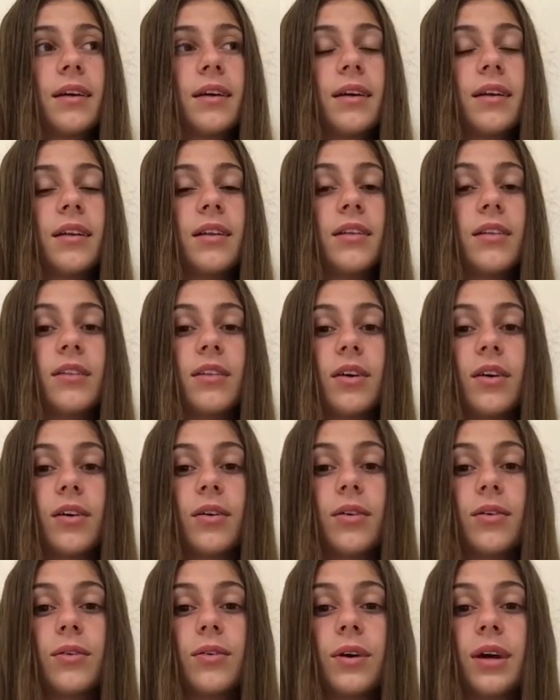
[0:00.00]
And
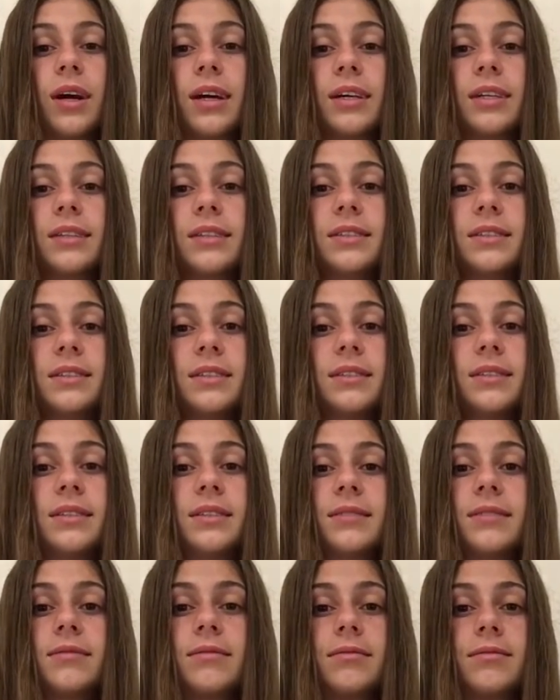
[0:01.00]
so as
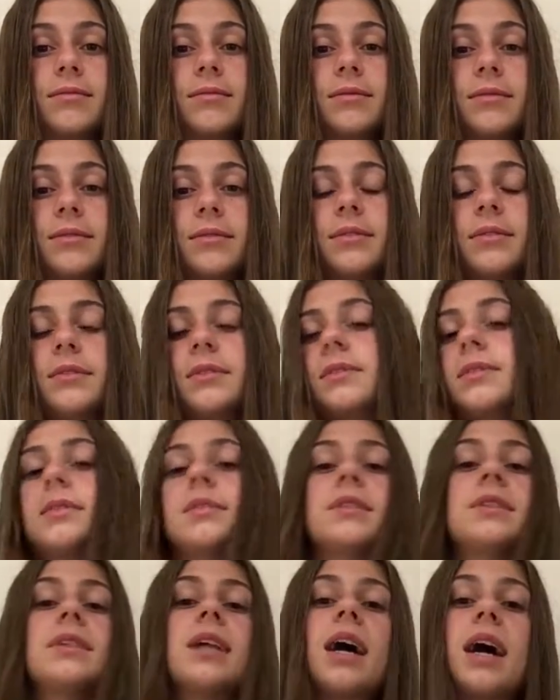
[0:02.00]

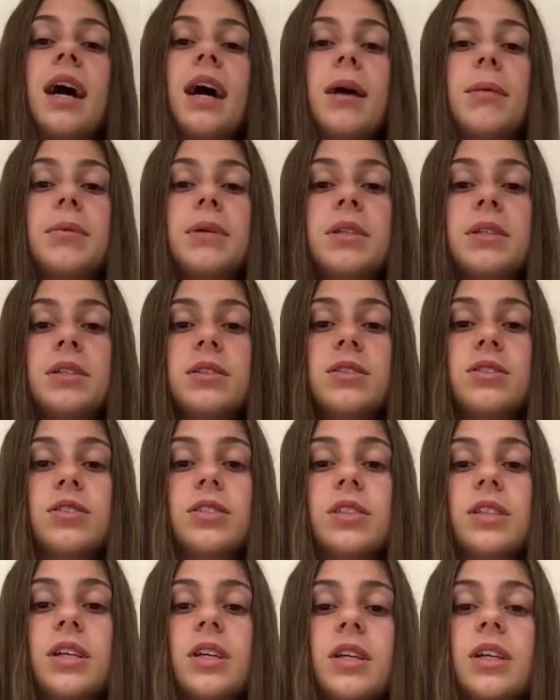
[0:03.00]
that happens,
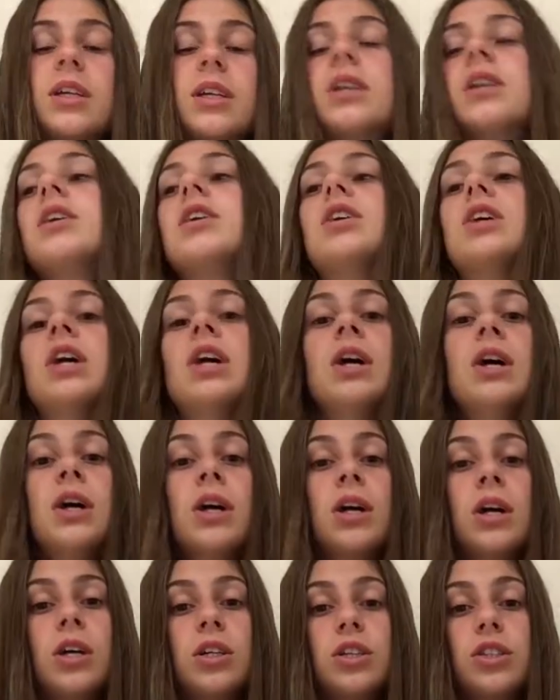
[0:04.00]

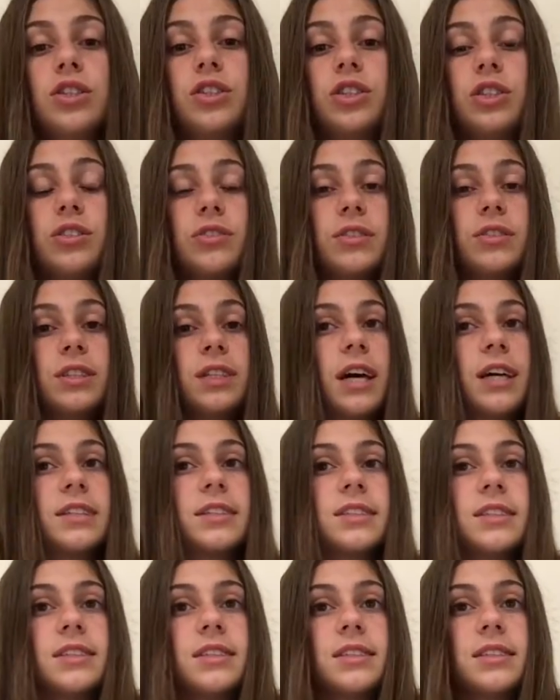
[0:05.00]
she
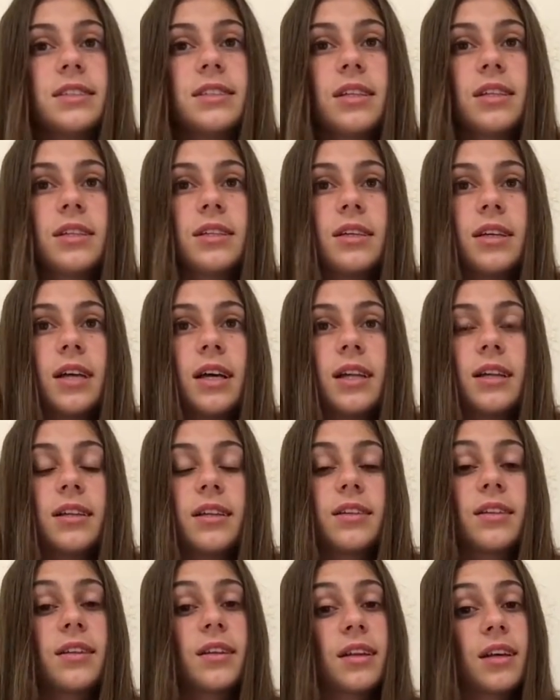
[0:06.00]
realizes, and
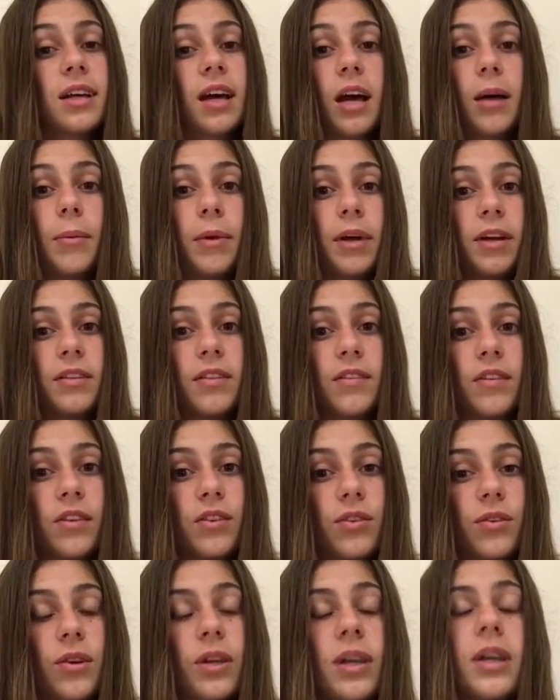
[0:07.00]
this is the climax of the
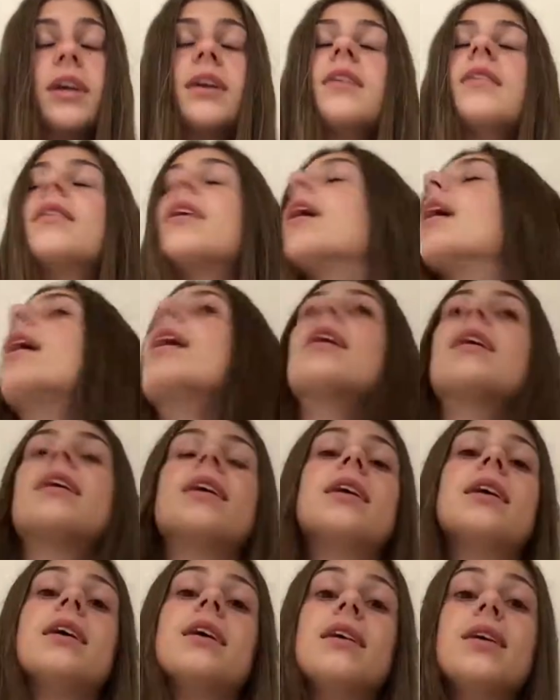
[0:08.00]
story, that
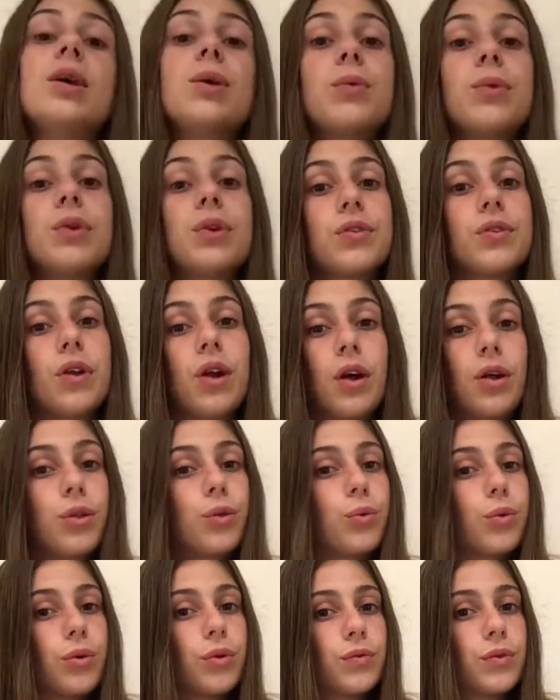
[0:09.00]
he was not
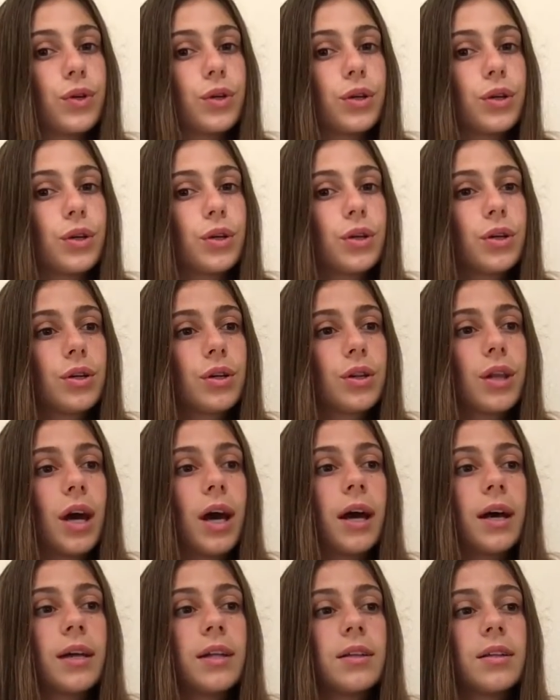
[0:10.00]
the one for her,
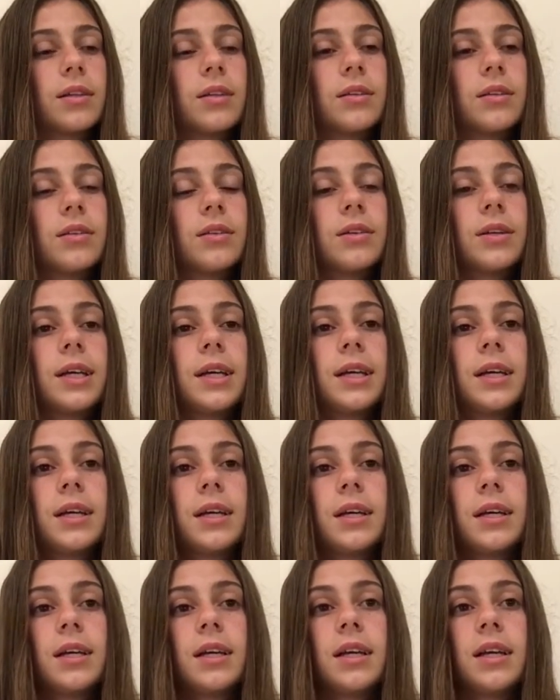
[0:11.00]
that
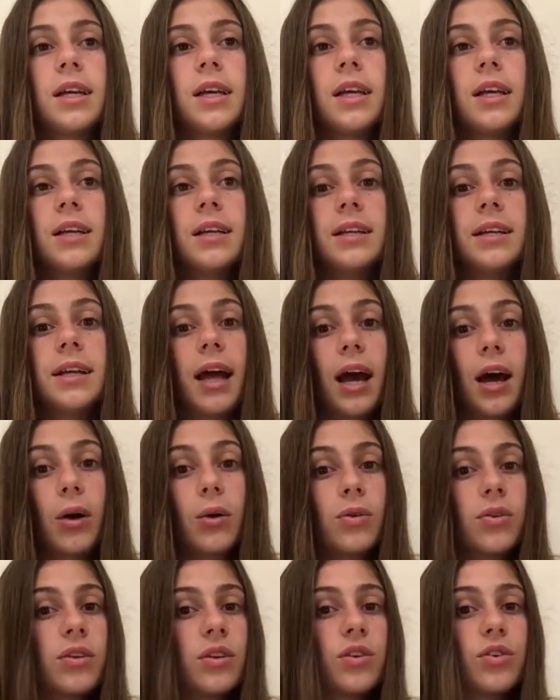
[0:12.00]
he now
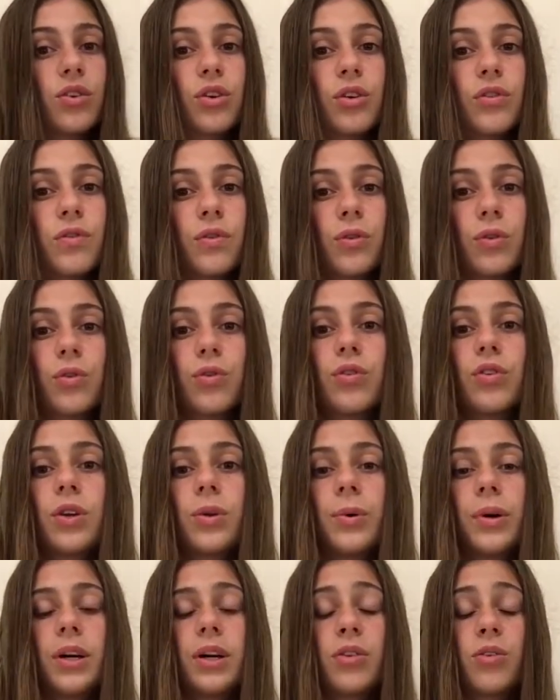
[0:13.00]
sees her for who she
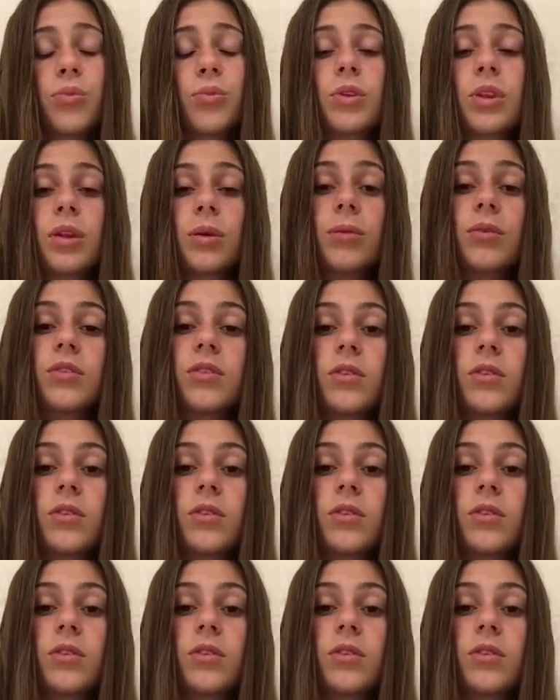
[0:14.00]
was when there was